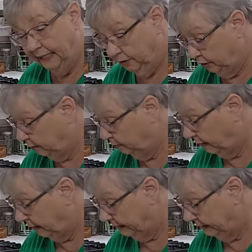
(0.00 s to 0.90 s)
our
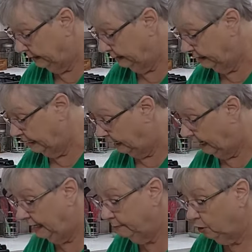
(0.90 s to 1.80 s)
spices. Now
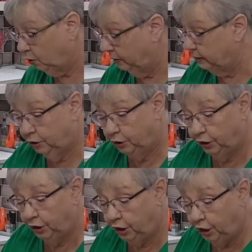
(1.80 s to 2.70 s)
I'm going
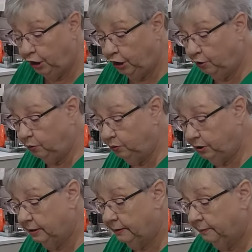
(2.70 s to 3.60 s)
to
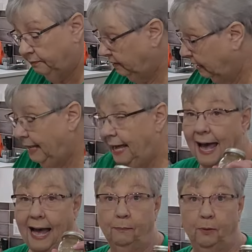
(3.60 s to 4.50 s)
use
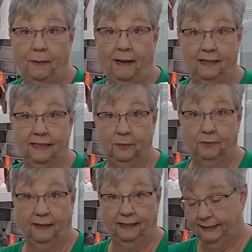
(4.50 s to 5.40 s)
apple pie
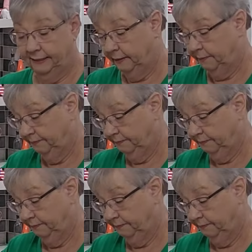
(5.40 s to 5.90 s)
spice.